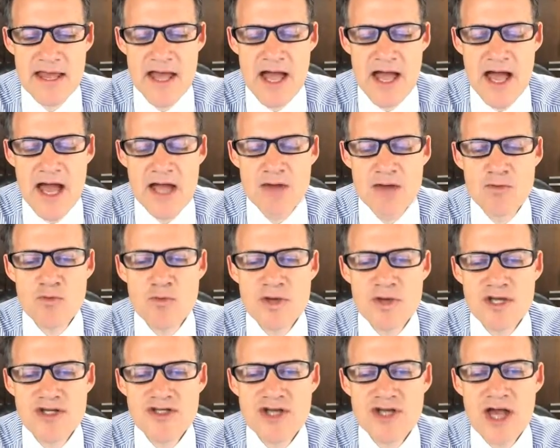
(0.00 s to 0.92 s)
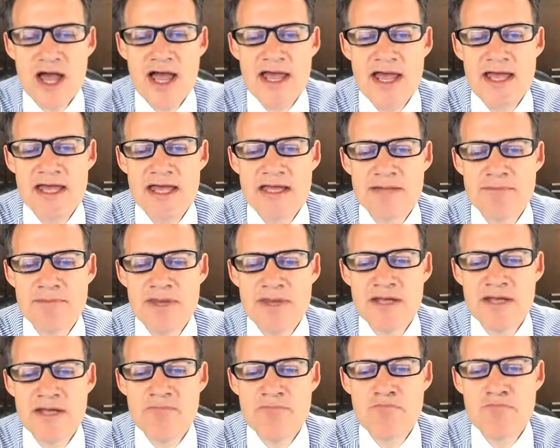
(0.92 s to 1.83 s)
I wish I had
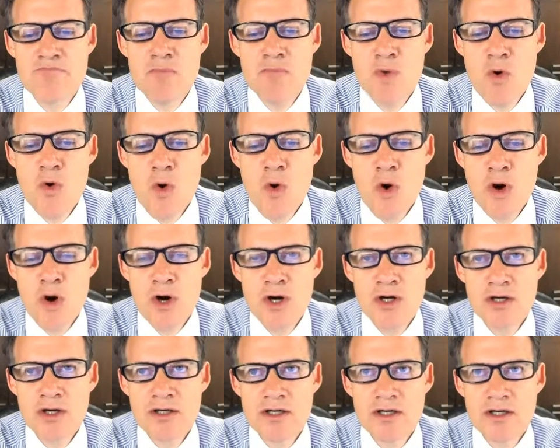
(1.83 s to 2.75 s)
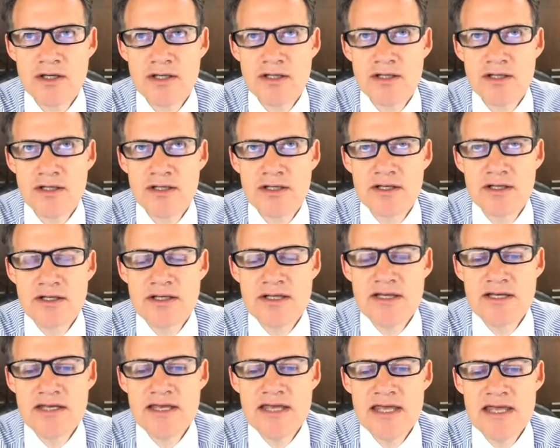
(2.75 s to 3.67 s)
been more
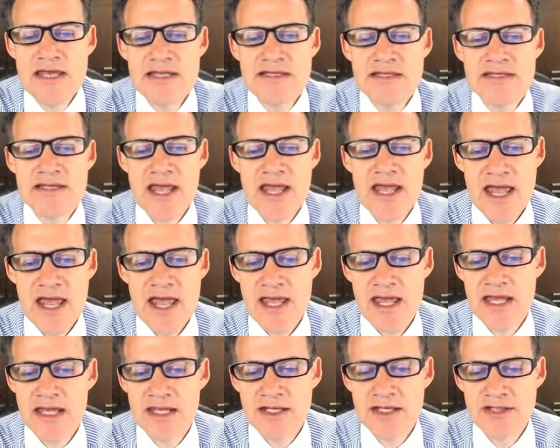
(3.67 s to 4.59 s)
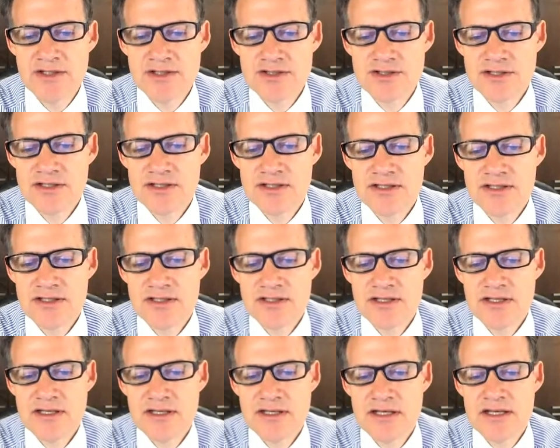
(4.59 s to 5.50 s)
engaged
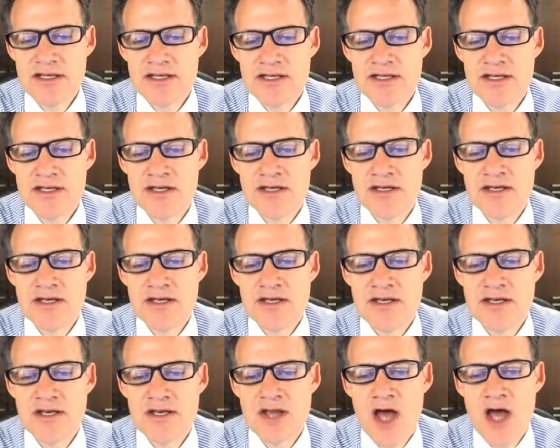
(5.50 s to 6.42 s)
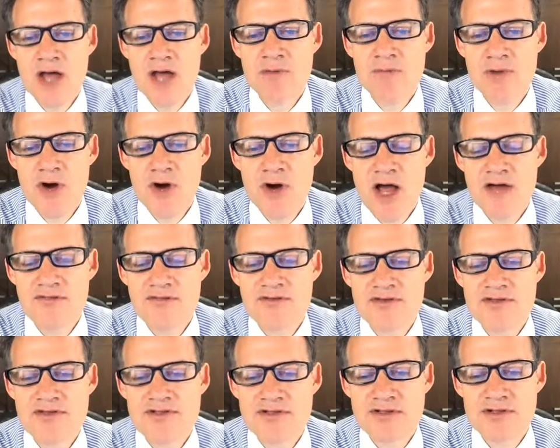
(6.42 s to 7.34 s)
in
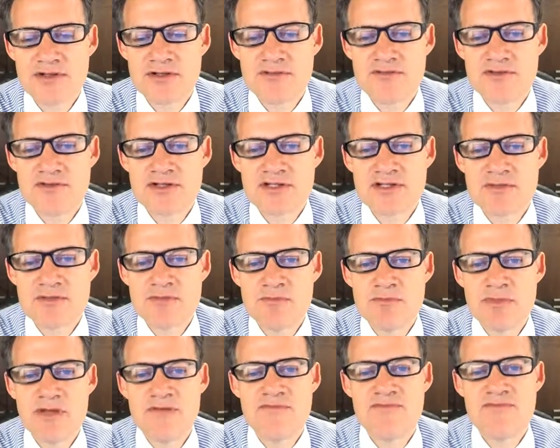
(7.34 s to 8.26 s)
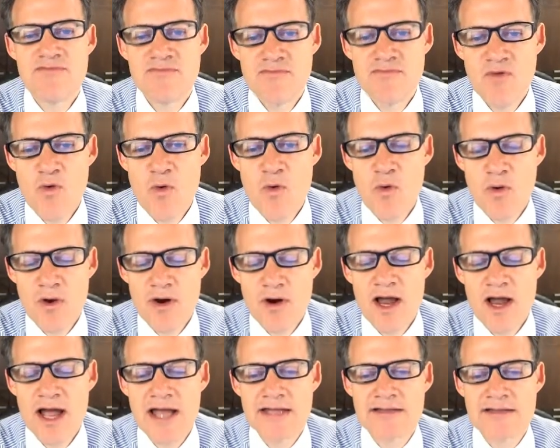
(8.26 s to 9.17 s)
nonprofit service
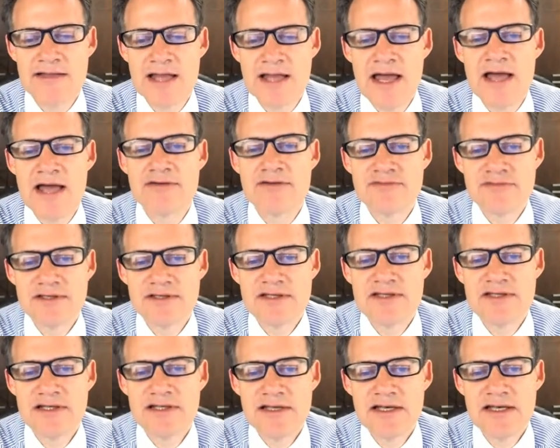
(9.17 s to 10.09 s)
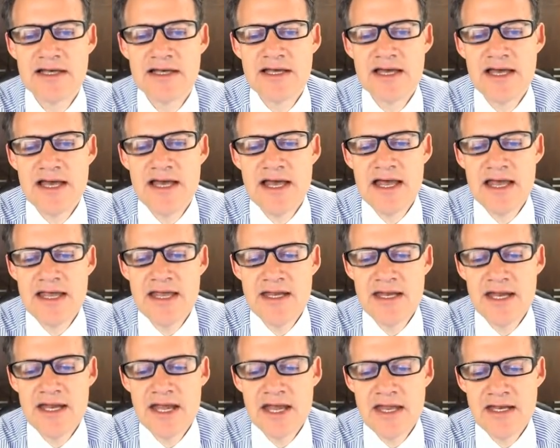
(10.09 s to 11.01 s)
before I left,
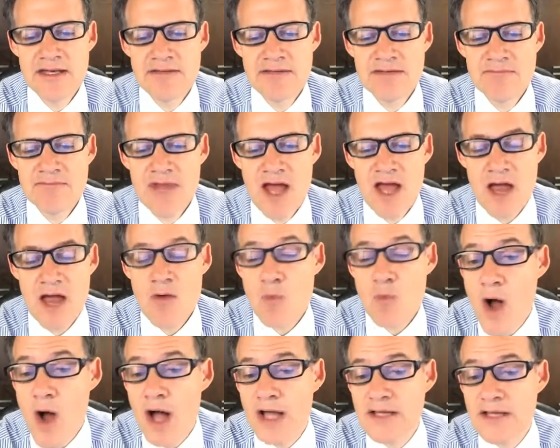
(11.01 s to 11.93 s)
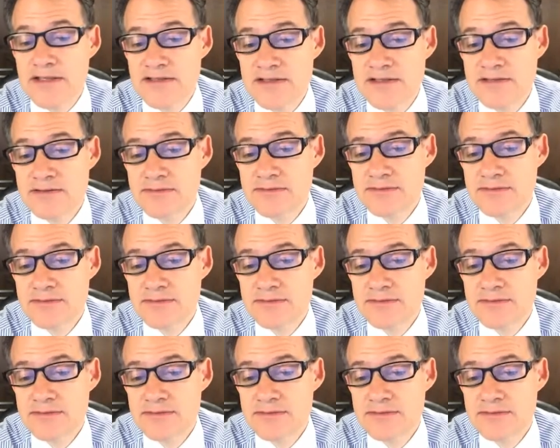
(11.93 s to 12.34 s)
and I was.